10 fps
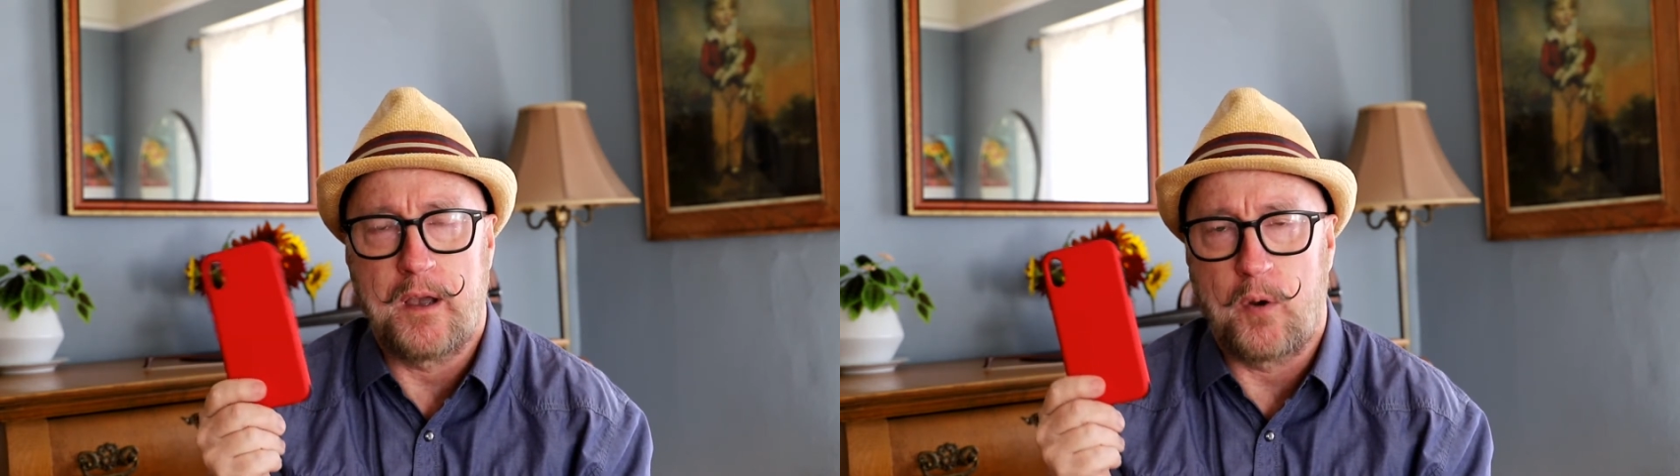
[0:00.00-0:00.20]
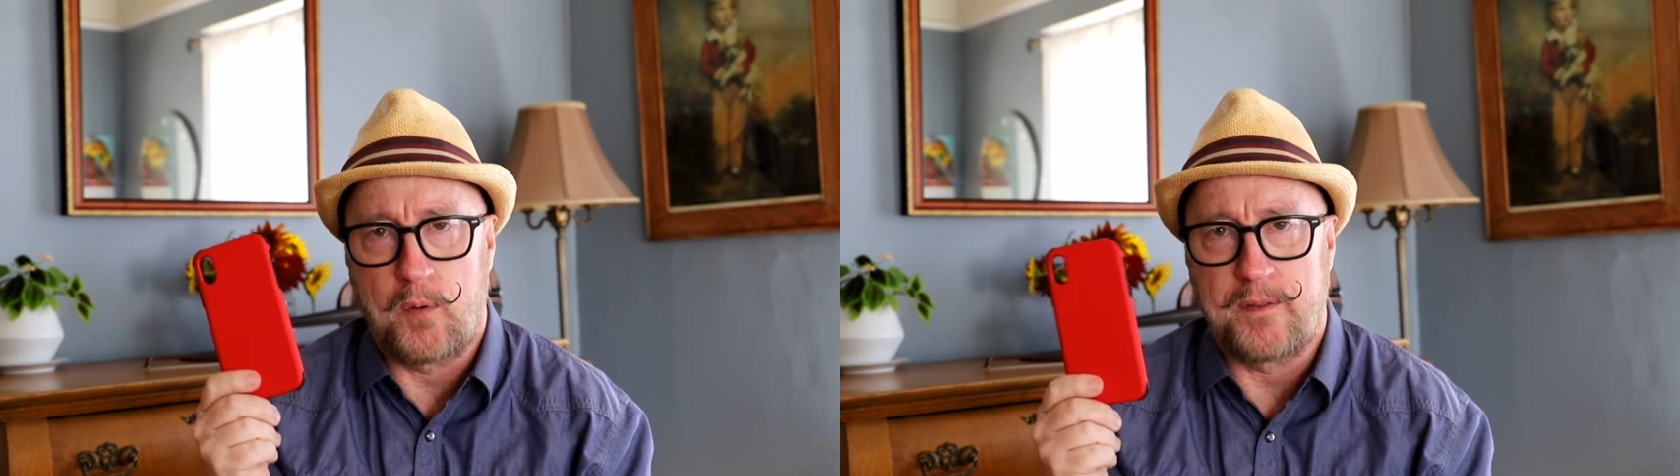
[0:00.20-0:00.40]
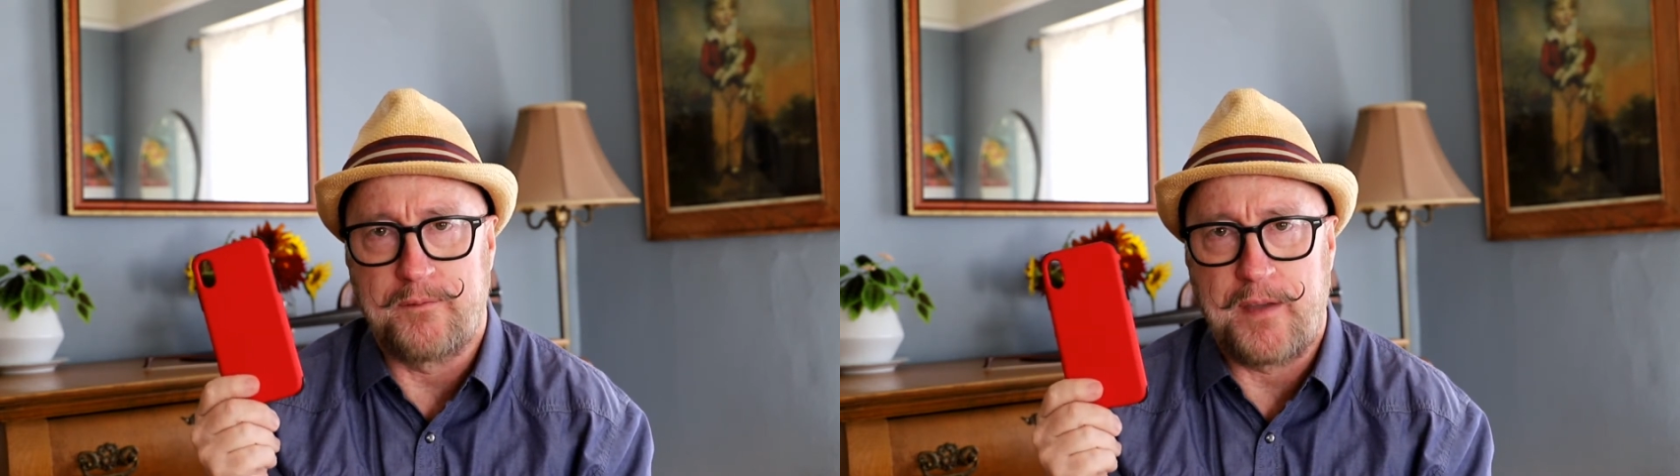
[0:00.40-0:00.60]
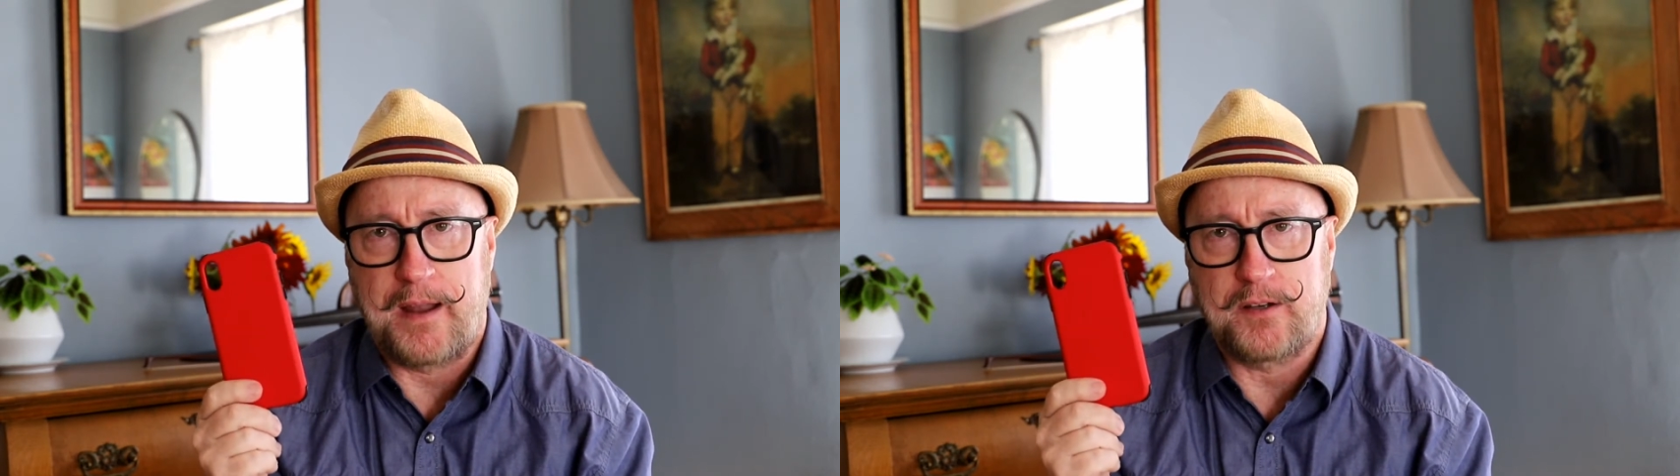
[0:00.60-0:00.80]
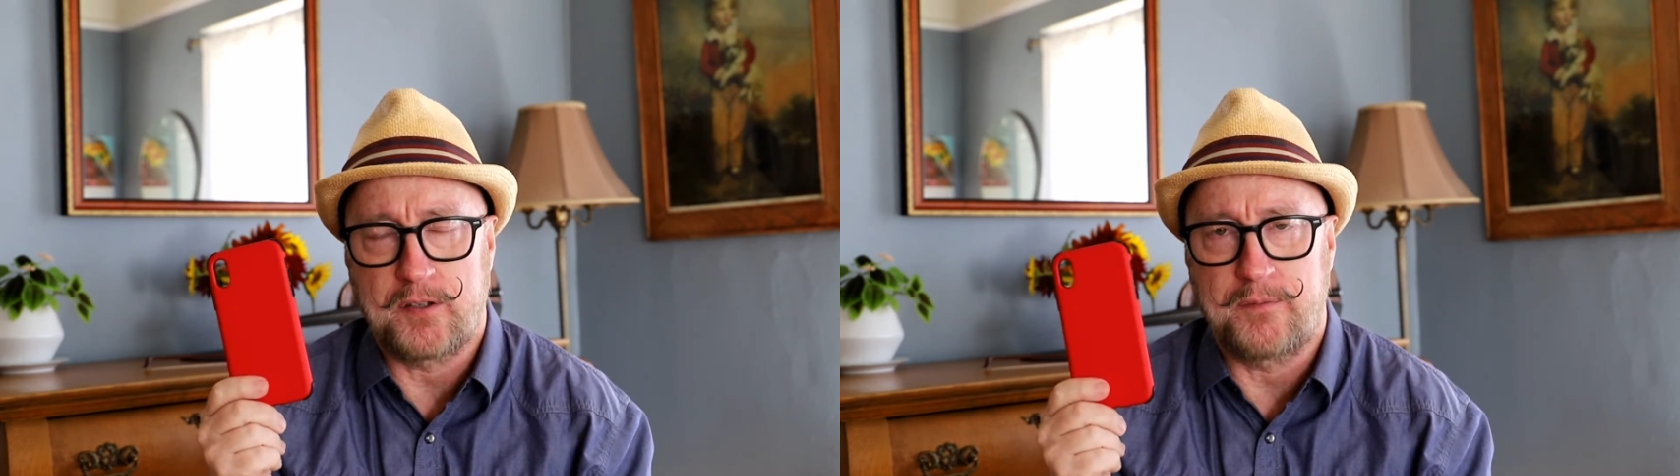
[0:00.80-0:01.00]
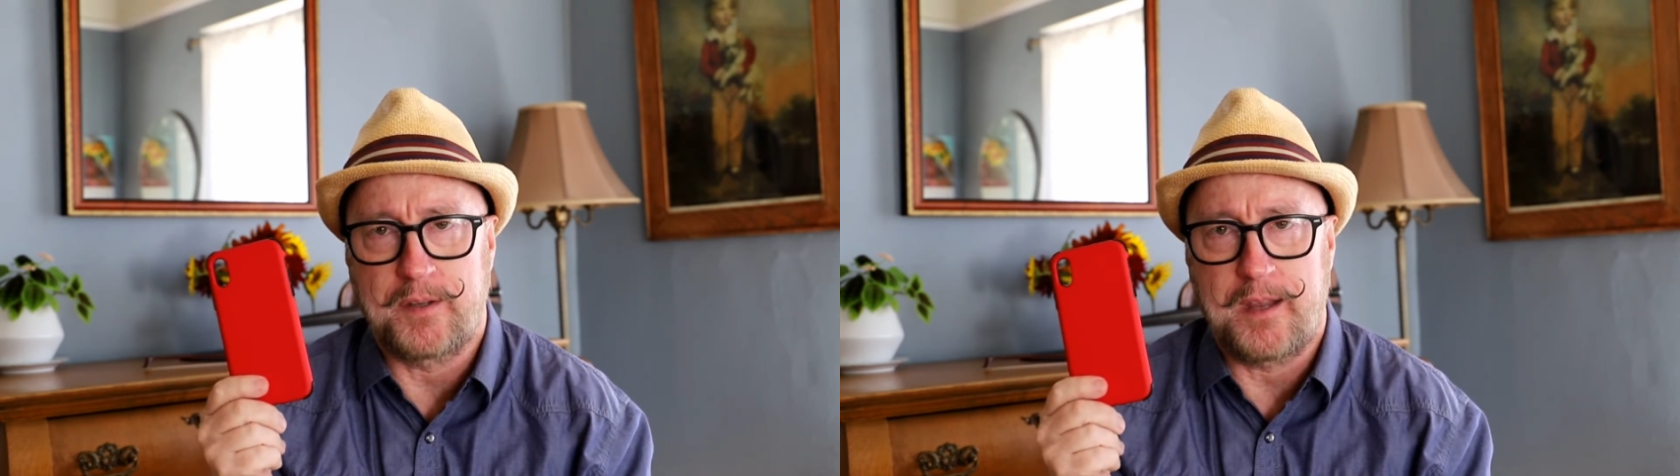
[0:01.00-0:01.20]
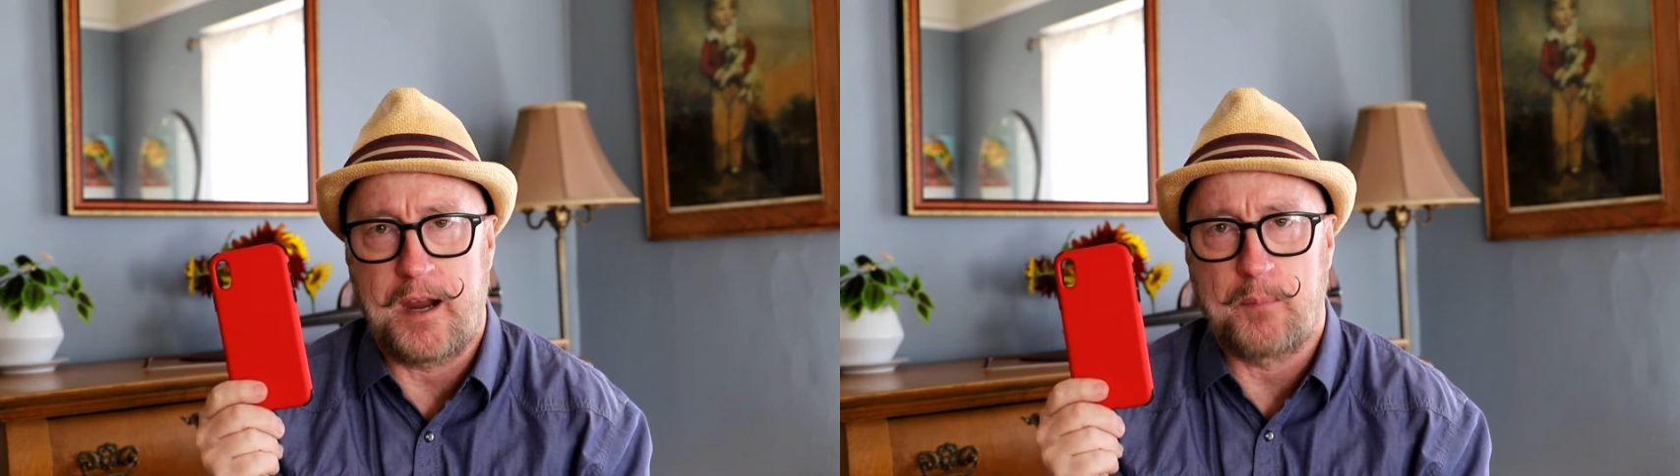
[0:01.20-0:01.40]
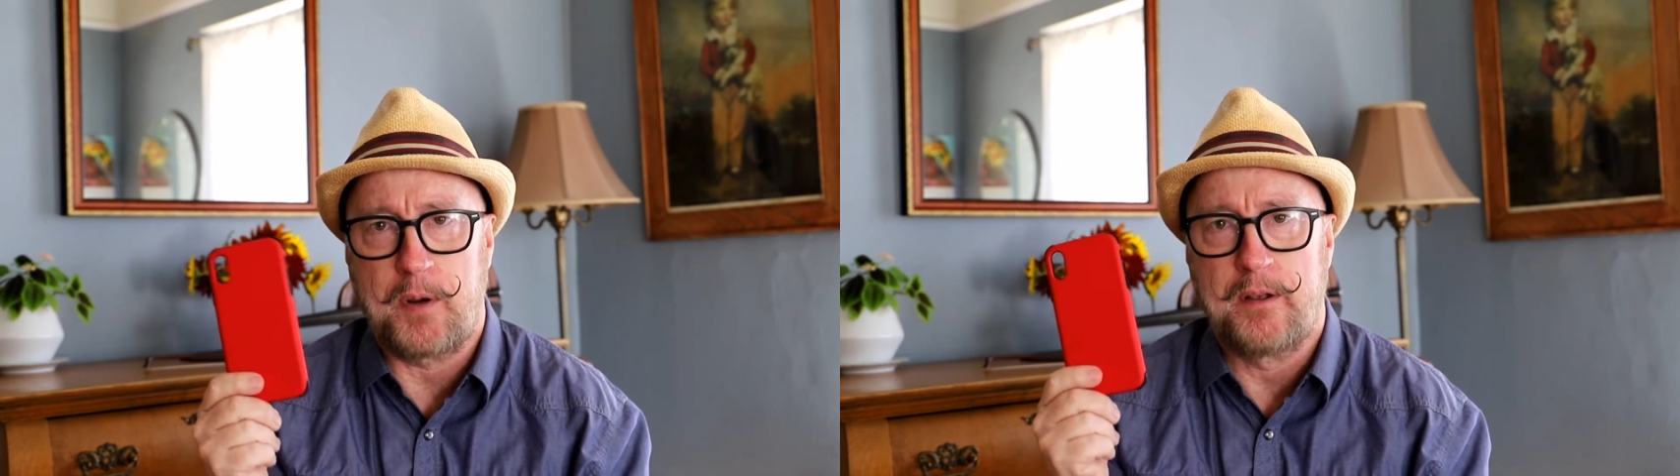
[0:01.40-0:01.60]
or the vanish of the
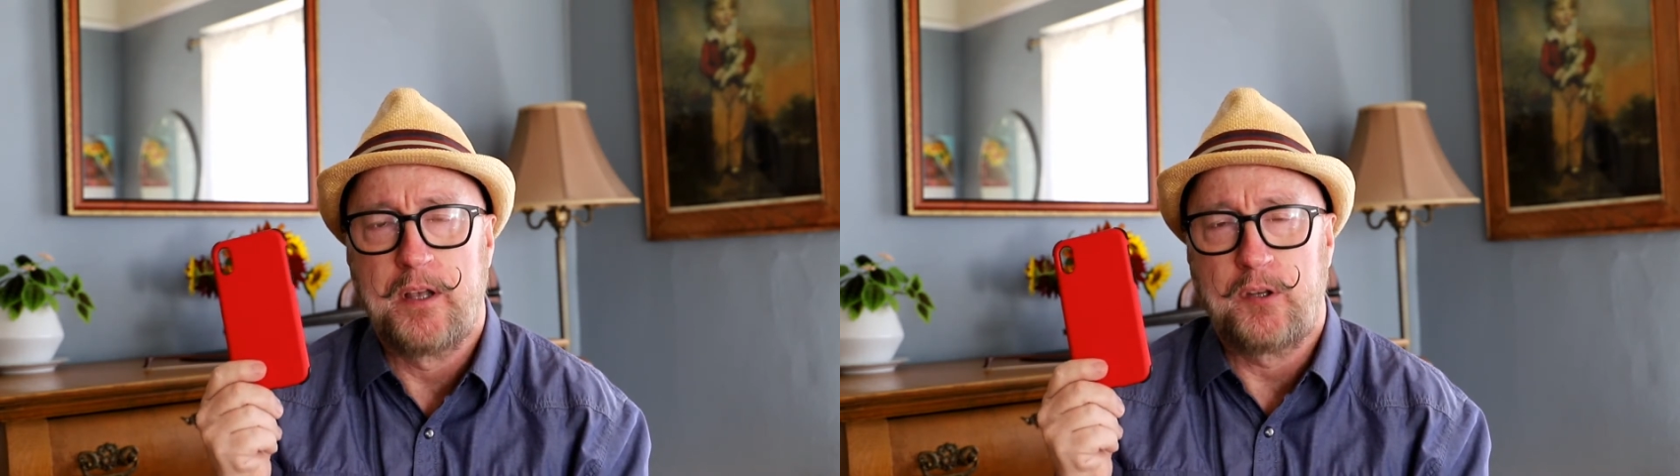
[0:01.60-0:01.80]
camera,